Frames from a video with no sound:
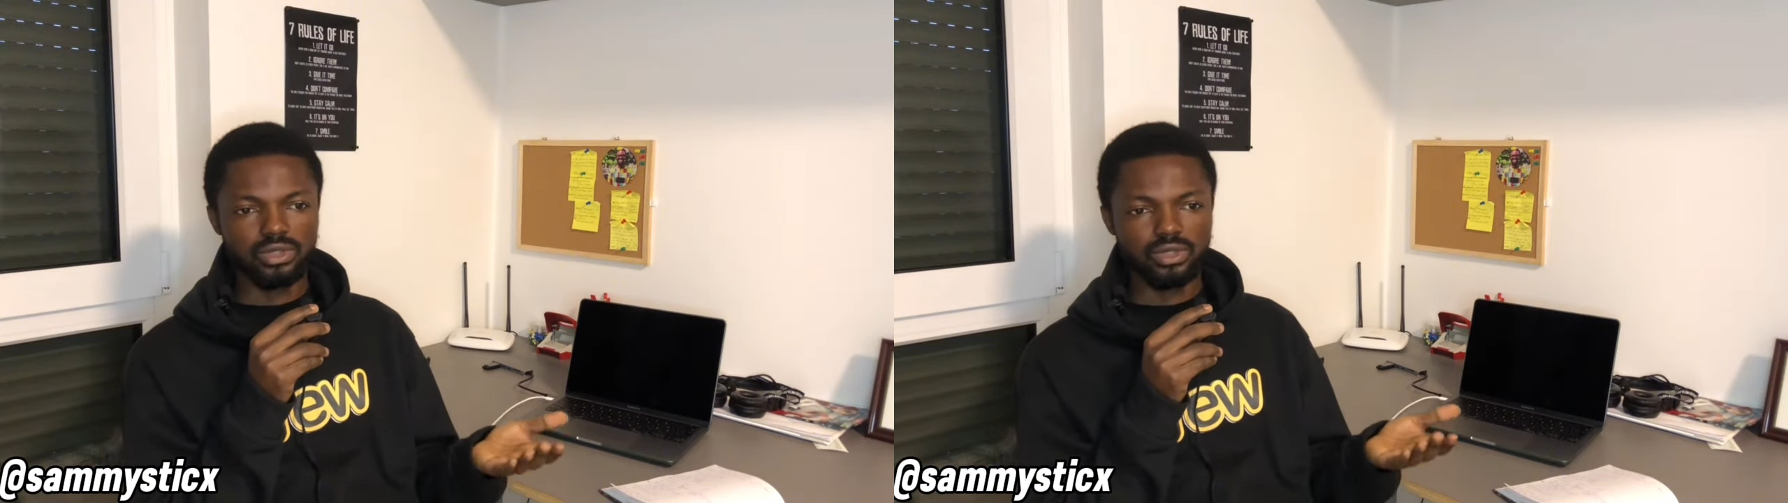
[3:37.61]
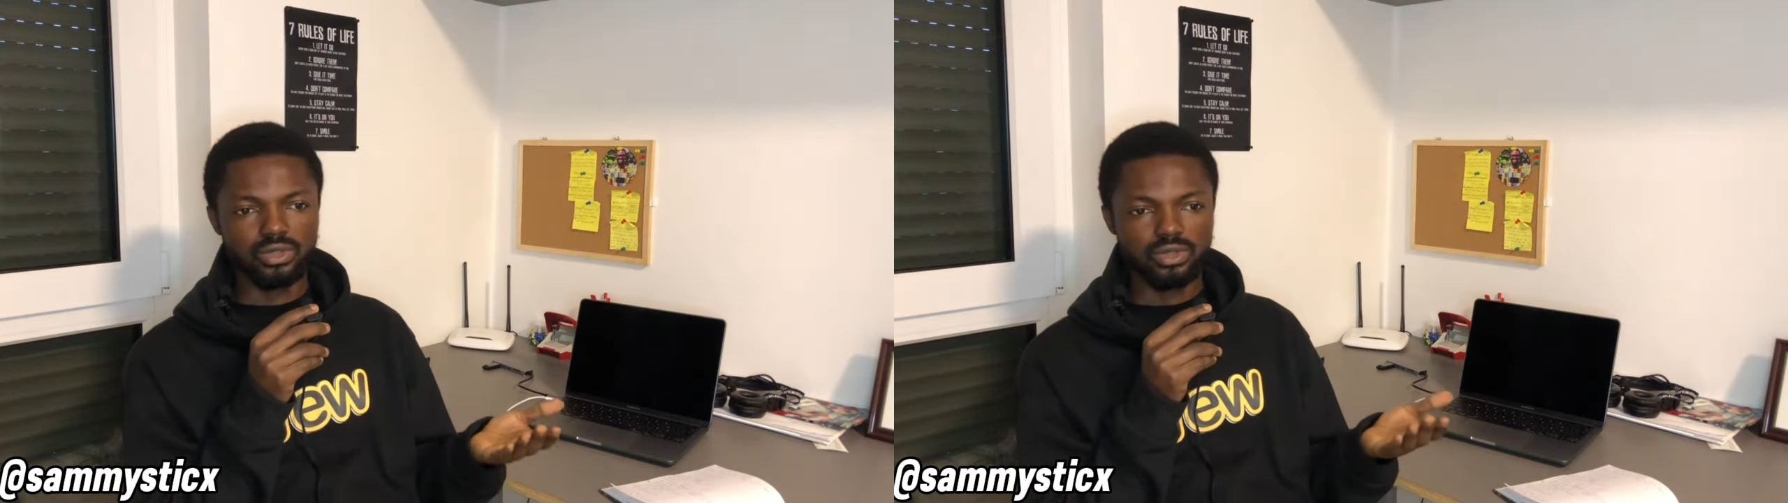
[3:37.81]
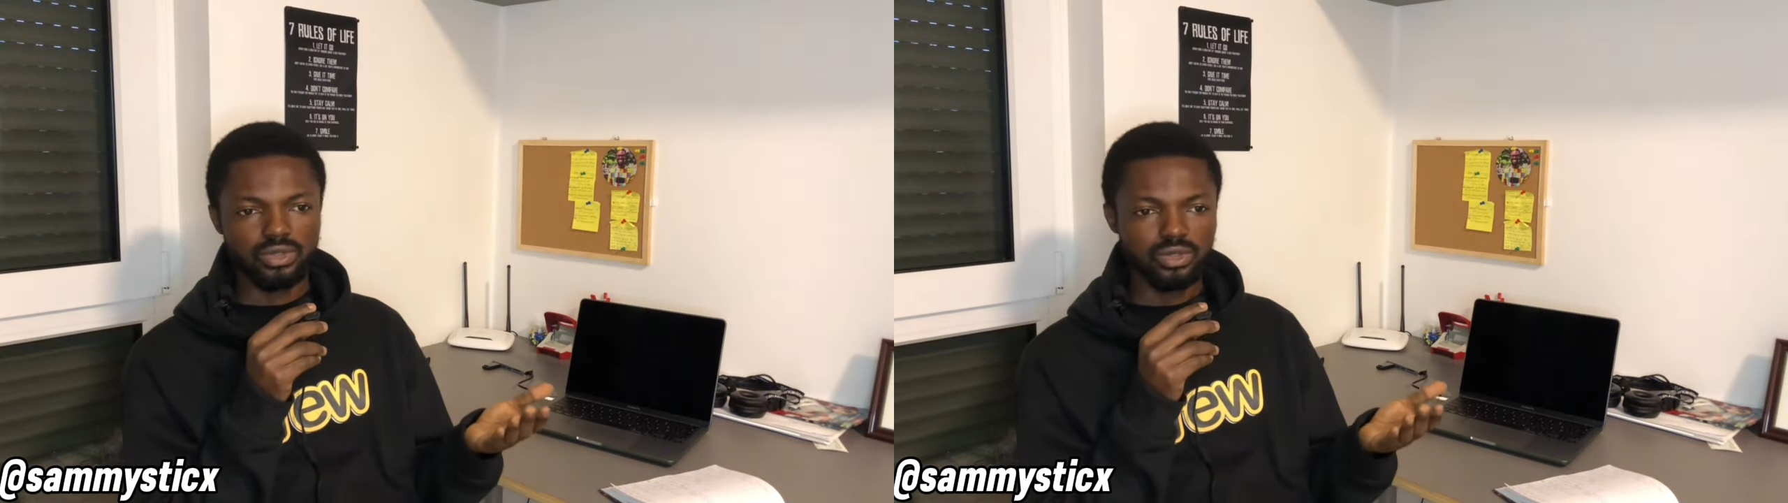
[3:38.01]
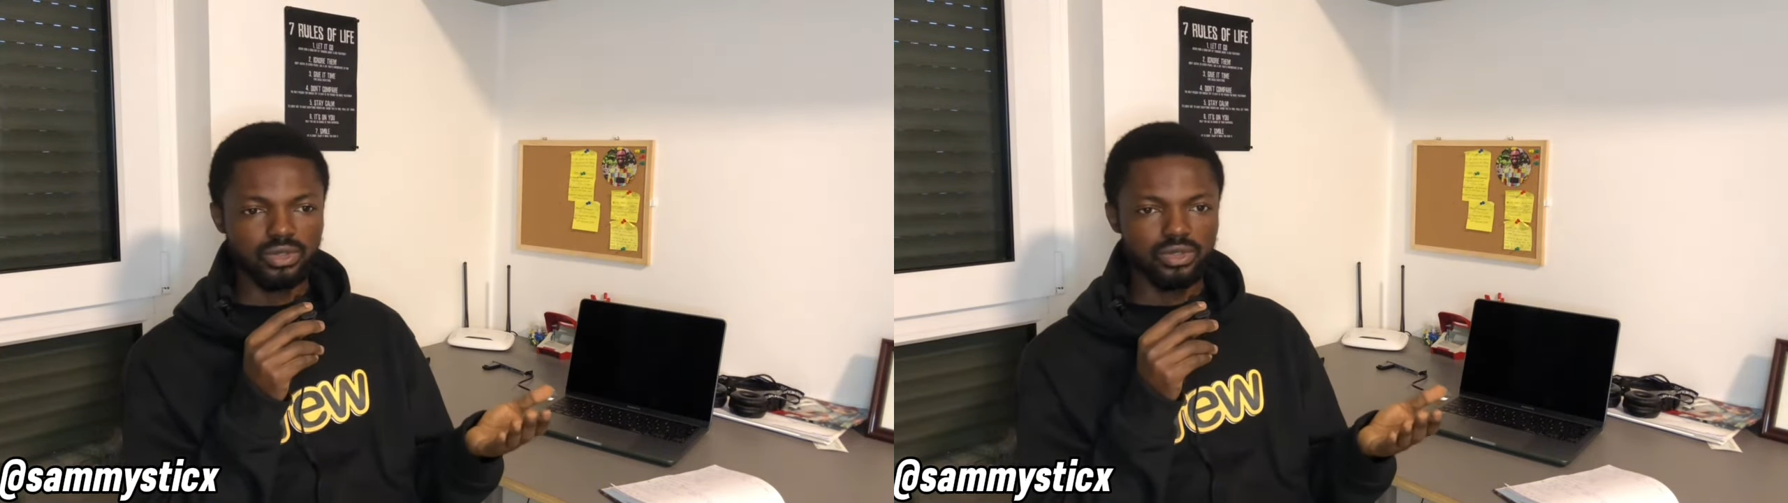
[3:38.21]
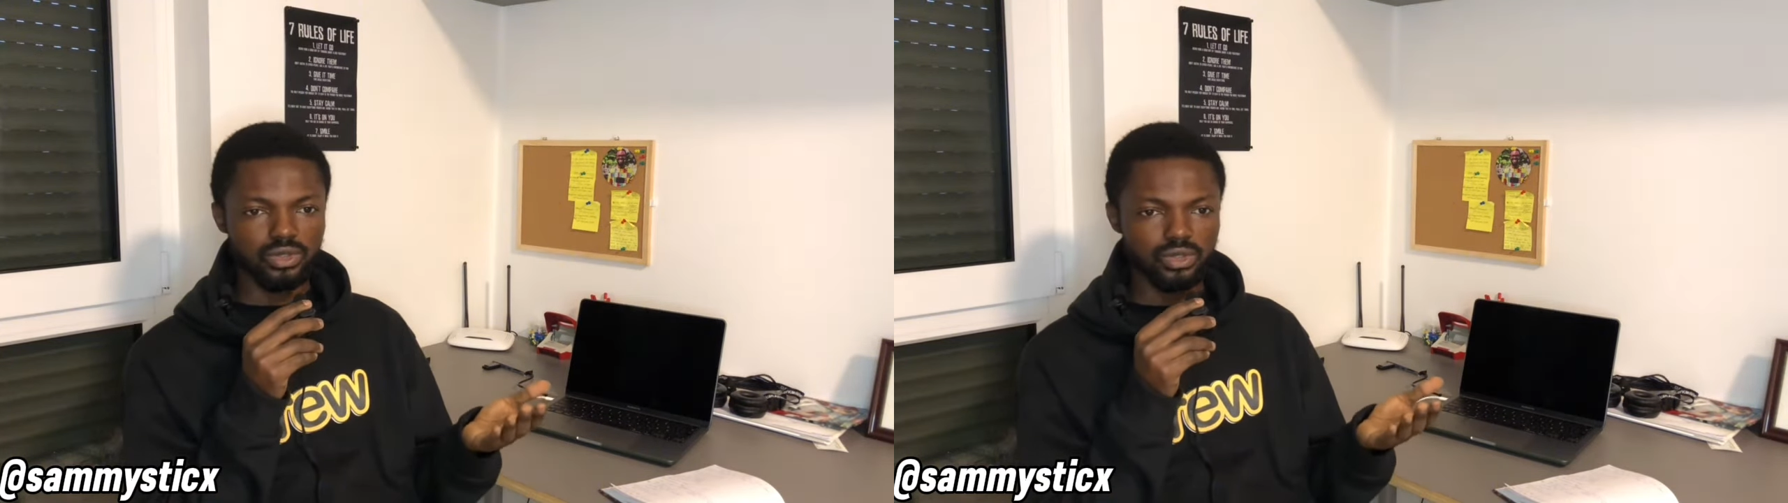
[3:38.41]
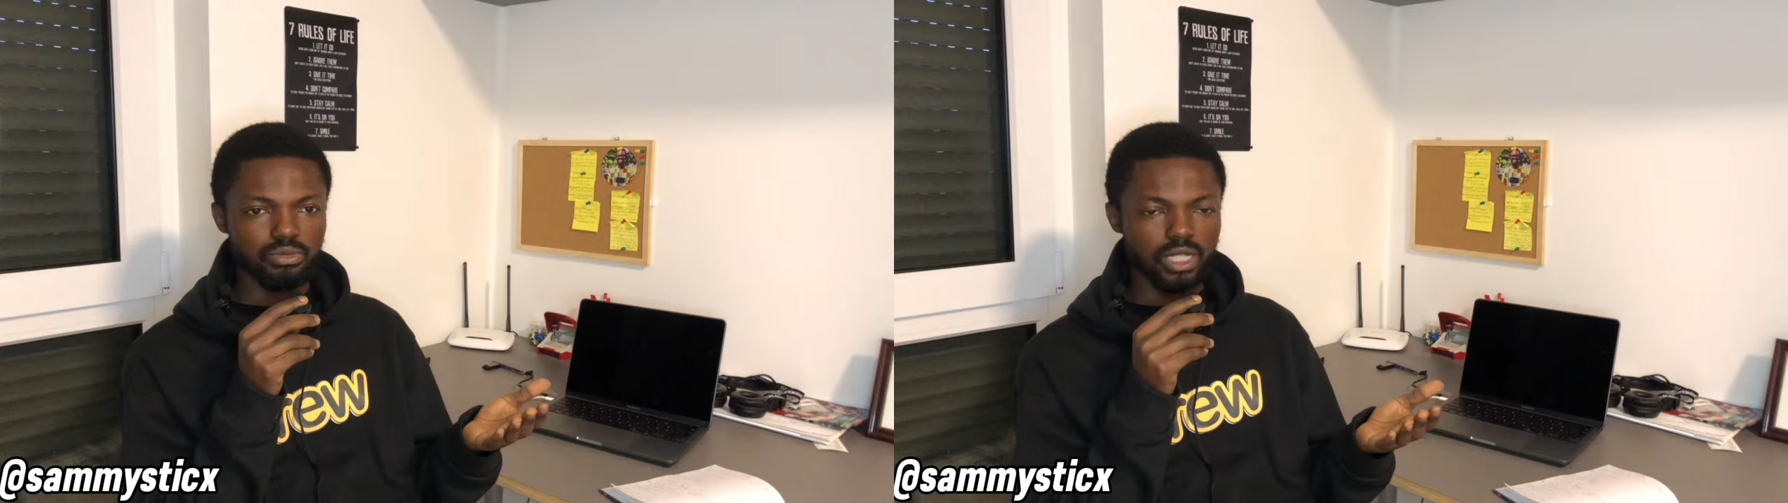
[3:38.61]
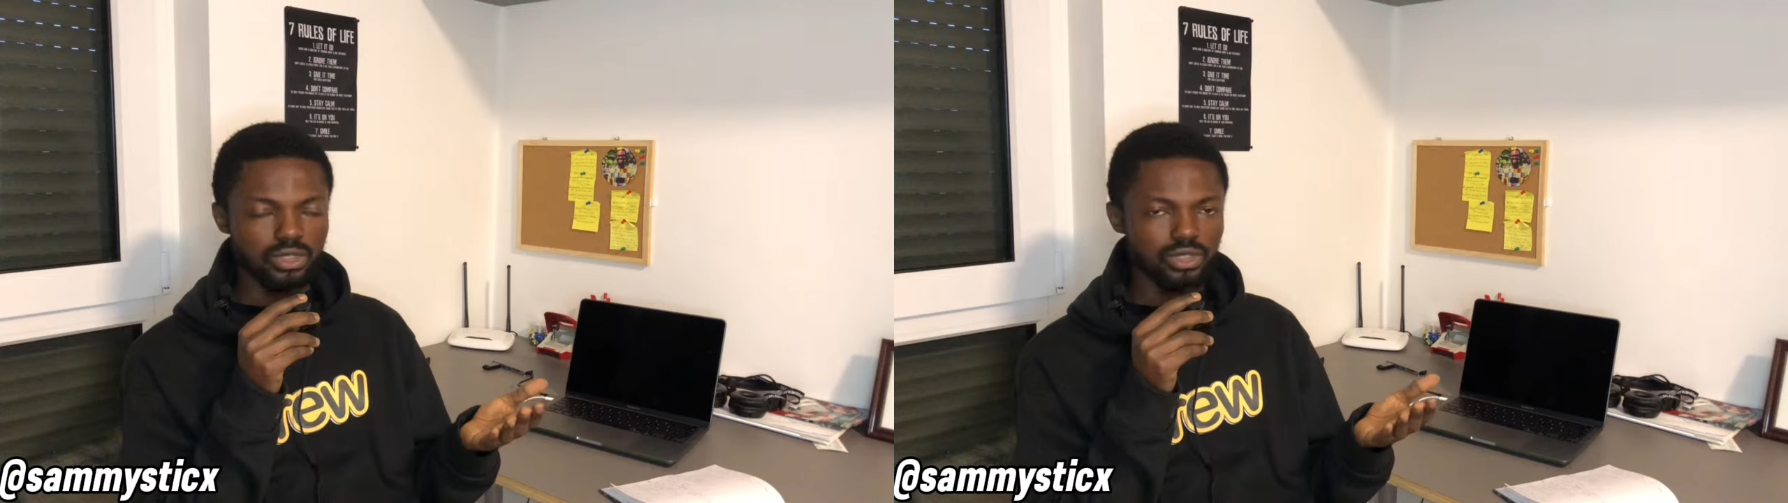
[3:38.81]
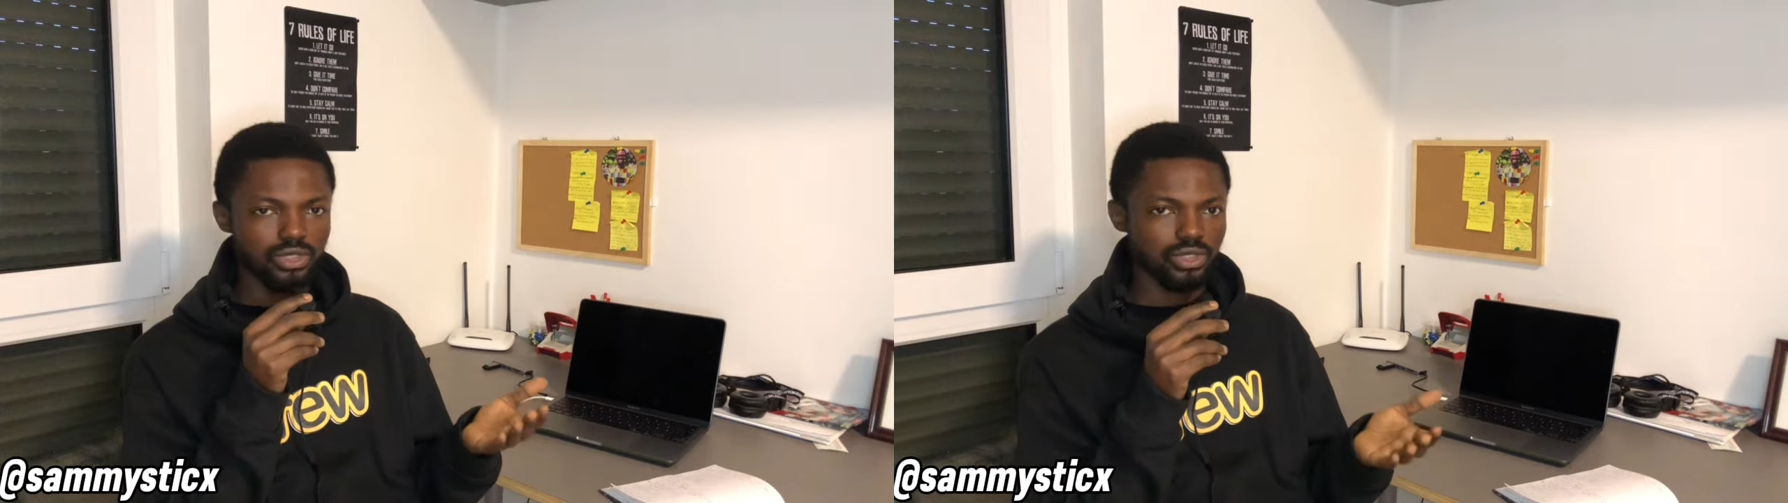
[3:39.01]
you know, so you might not